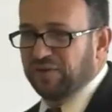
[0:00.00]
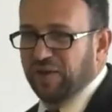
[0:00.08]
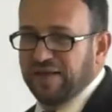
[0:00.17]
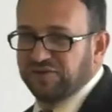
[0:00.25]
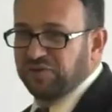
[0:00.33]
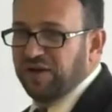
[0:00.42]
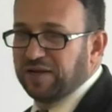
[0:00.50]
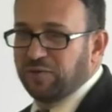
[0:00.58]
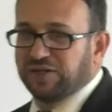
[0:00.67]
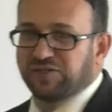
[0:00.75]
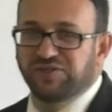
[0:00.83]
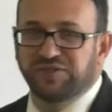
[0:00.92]
to answer any
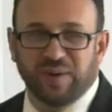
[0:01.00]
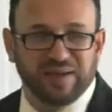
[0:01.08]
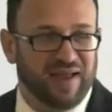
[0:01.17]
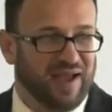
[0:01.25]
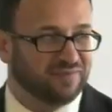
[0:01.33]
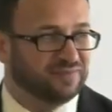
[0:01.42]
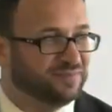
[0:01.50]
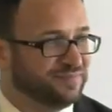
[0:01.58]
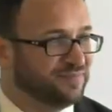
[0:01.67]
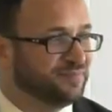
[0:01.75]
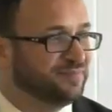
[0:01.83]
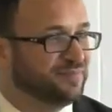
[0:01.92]
questions you might have.
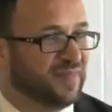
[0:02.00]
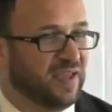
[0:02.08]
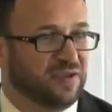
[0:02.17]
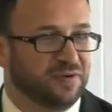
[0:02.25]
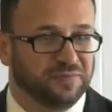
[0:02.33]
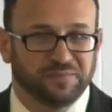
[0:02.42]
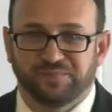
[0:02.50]
Thank you.